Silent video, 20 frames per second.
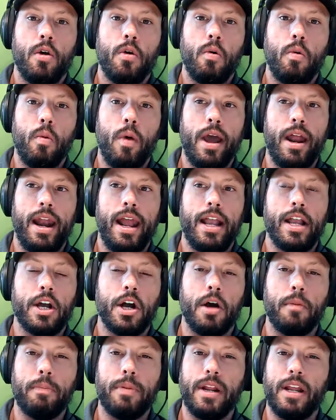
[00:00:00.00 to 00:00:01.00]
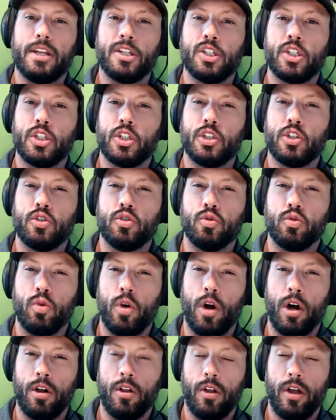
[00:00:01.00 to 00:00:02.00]
when a company is
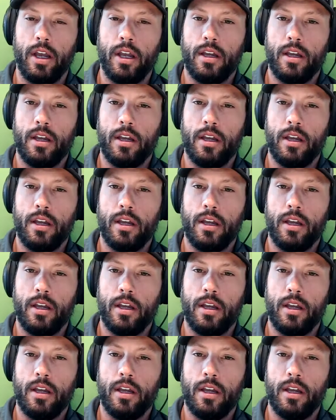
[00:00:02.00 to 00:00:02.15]
struggling.